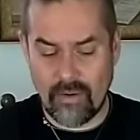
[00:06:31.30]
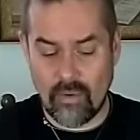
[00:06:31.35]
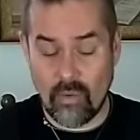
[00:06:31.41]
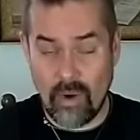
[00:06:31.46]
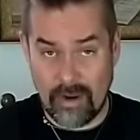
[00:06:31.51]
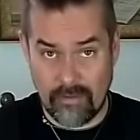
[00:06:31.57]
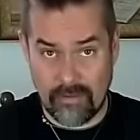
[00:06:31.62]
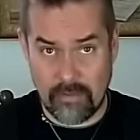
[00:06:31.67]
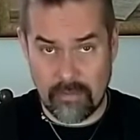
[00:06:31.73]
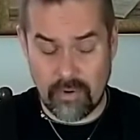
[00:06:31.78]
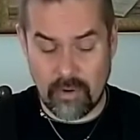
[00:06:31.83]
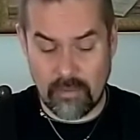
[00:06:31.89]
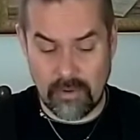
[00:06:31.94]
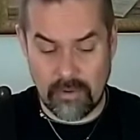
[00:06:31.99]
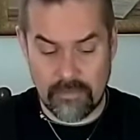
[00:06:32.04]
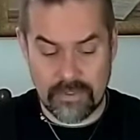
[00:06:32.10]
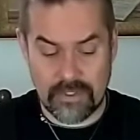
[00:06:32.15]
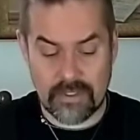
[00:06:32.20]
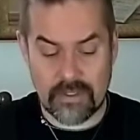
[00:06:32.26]
one of the
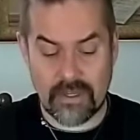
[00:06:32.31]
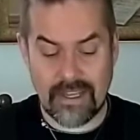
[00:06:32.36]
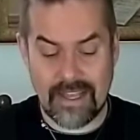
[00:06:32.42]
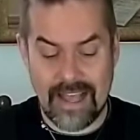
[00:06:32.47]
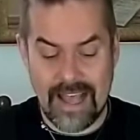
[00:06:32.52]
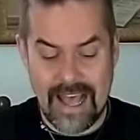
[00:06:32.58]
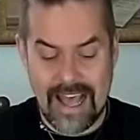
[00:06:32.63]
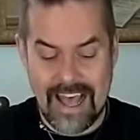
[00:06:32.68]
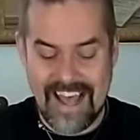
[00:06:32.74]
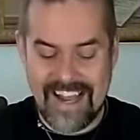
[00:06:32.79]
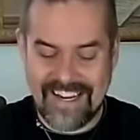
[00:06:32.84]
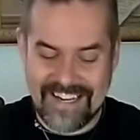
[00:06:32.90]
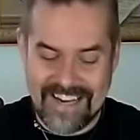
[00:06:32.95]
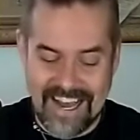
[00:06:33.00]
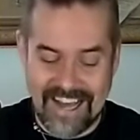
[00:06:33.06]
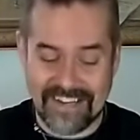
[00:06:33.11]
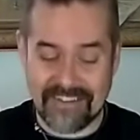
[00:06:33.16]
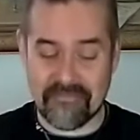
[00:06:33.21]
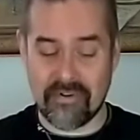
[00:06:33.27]
problems.
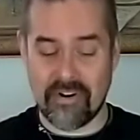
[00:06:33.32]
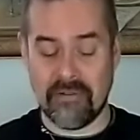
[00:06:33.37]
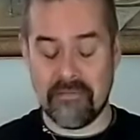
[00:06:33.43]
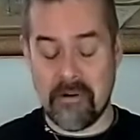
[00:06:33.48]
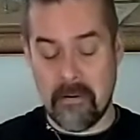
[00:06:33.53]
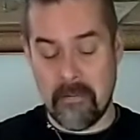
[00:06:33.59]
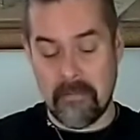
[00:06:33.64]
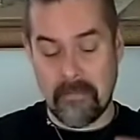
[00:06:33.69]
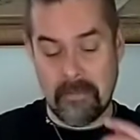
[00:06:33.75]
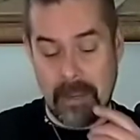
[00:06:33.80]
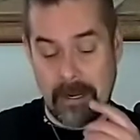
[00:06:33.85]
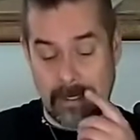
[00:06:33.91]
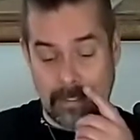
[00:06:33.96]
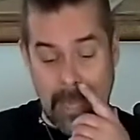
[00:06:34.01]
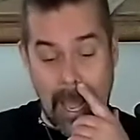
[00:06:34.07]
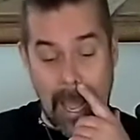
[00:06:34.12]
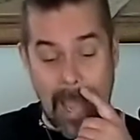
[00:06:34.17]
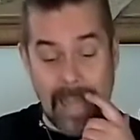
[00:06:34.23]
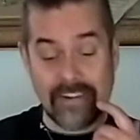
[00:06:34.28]
Another problem that
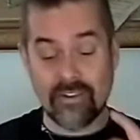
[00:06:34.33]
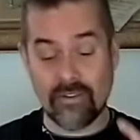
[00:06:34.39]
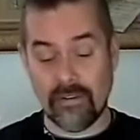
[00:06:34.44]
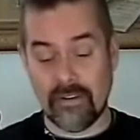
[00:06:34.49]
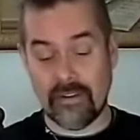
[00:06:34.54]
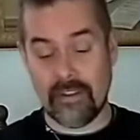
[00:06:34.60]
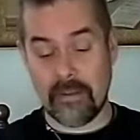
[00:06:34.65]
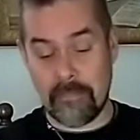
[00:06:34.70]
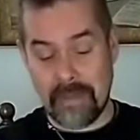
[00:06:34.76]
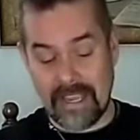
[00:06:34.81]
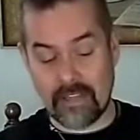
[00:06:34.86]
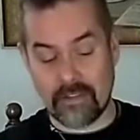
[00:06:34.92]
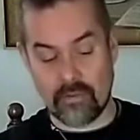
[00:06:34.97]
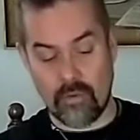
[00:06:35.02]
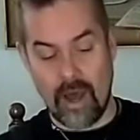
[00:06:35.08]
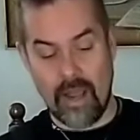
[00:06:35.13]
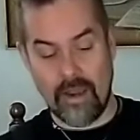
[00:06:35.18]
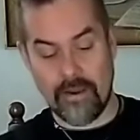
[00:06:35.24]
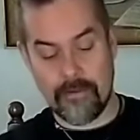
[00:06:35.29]
is actually the
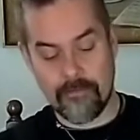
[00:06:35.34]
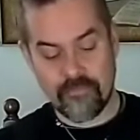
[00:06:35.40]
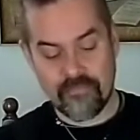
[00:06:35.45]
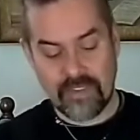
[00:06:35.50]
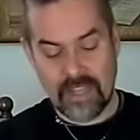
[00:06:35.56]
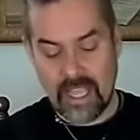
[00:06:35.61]
biggest one.